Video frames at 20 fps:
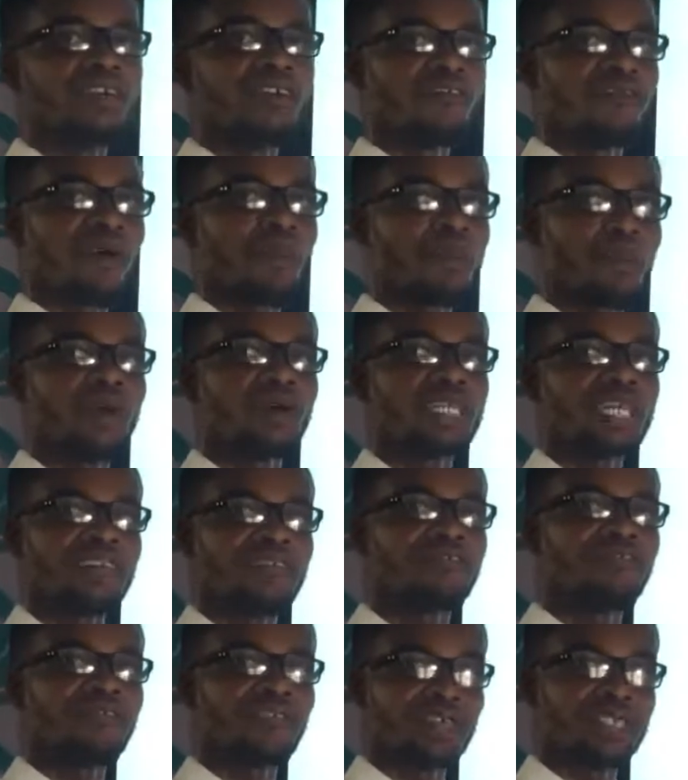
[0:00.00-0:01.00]
for more than
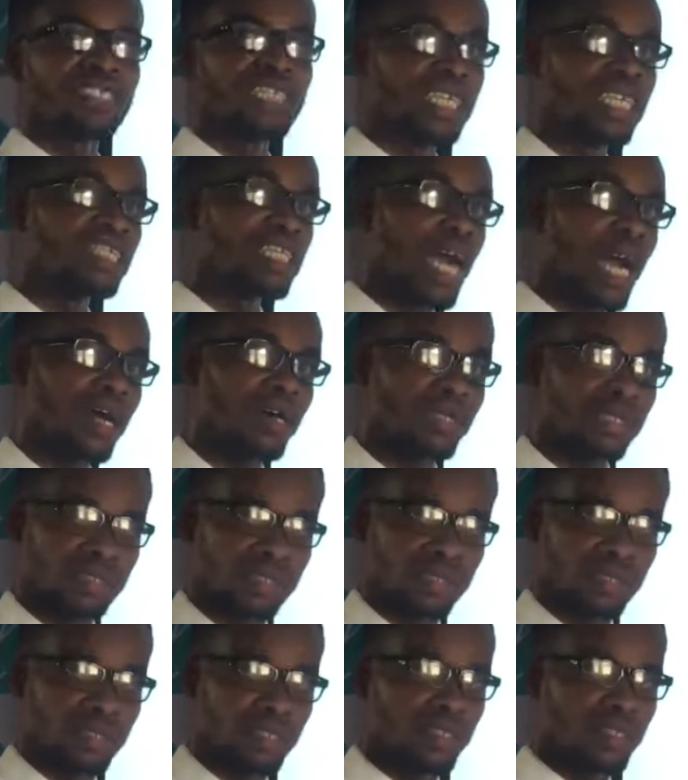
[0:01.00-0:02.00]
48
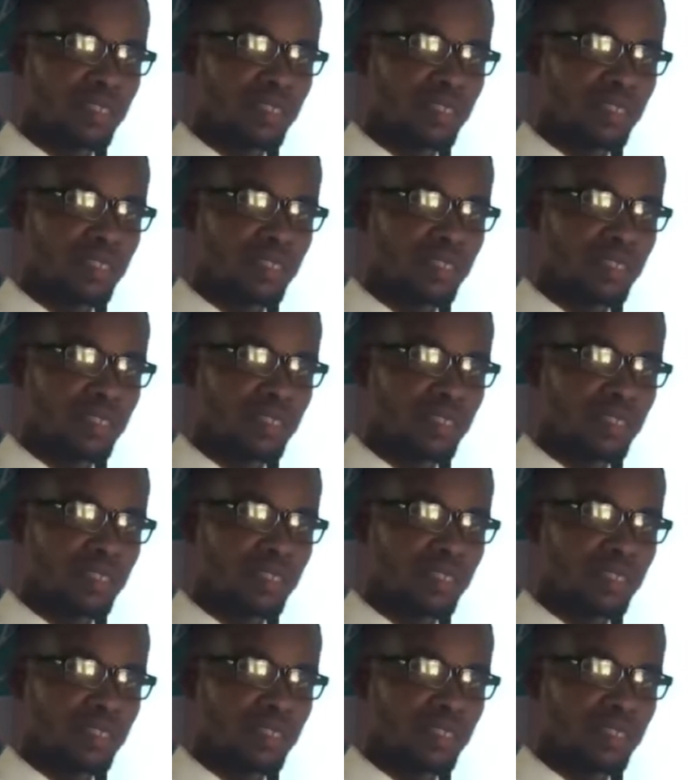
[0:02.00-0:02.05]
hours.